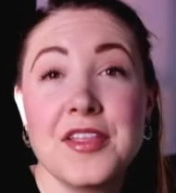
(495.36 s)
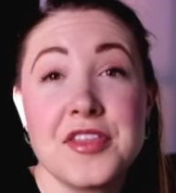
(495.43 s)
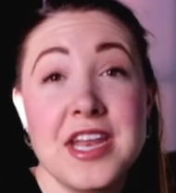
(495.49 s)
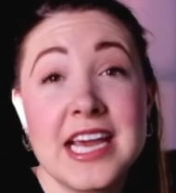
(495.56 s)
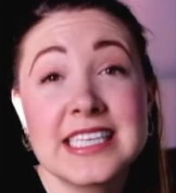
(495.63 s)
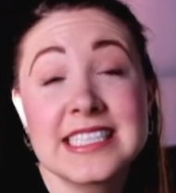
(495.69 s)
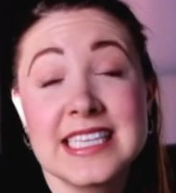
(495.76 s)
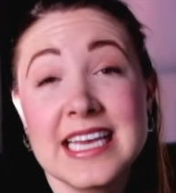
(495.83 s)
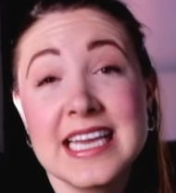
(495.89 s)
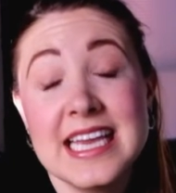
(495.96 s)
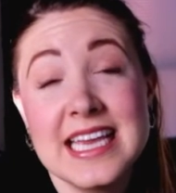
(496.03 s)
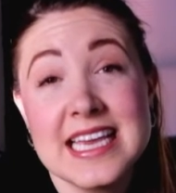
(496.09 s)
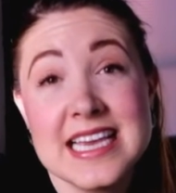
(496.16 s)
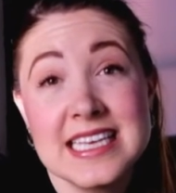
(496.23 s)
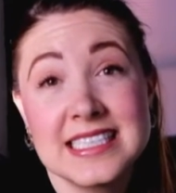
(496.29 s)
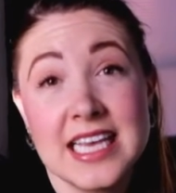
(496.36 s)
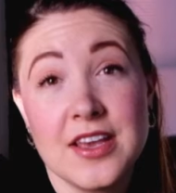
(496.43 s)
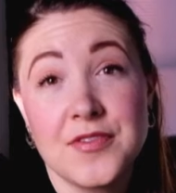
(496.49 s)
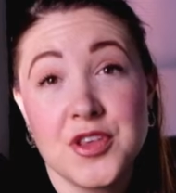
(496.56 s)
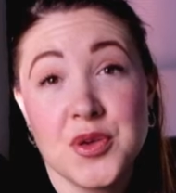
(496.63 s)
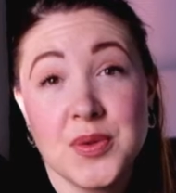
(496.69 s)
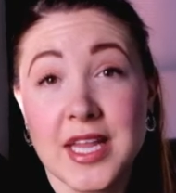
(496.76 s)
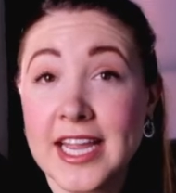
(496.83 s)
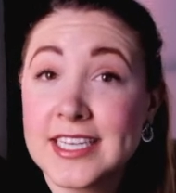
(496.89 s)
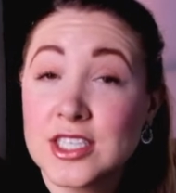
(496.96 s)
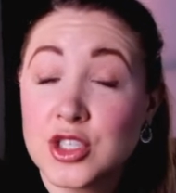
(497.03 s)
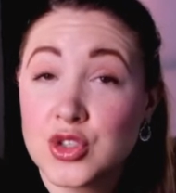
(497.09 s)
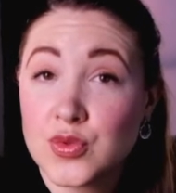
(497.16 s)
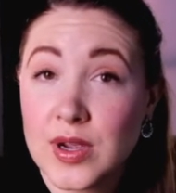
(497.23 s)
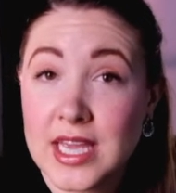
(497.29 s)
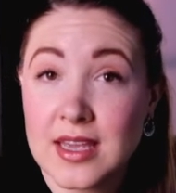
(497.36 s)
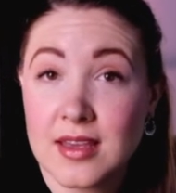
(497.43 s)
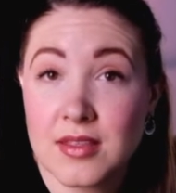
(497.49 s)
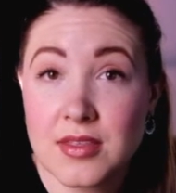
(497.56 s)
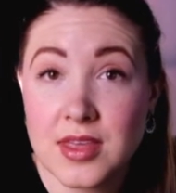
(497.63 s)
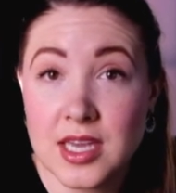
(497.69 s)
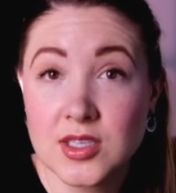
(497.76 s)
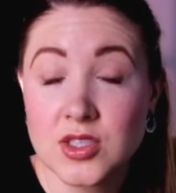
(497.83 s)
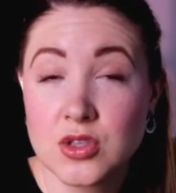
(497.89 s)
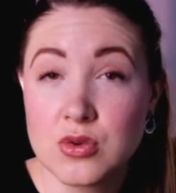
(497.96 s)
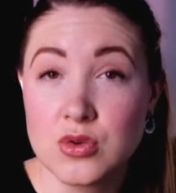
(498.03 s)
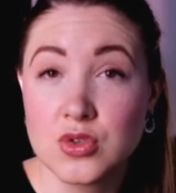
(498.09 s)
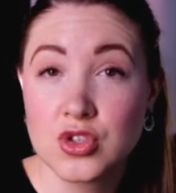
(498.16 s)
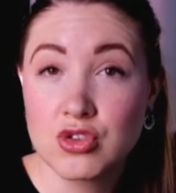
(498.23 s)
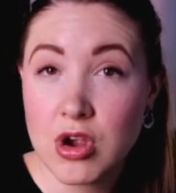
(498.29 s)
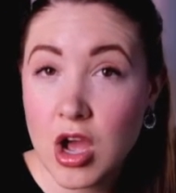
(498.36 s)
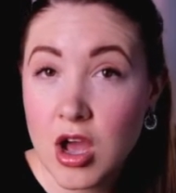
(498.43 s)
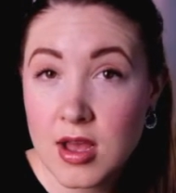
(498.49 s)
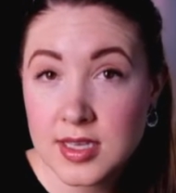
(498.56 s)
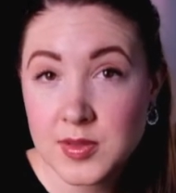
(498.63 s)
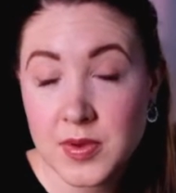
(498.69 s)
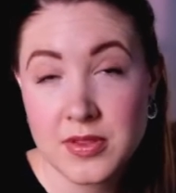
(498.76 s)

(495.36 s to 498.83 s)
The next thing is if you like to drink things through straws,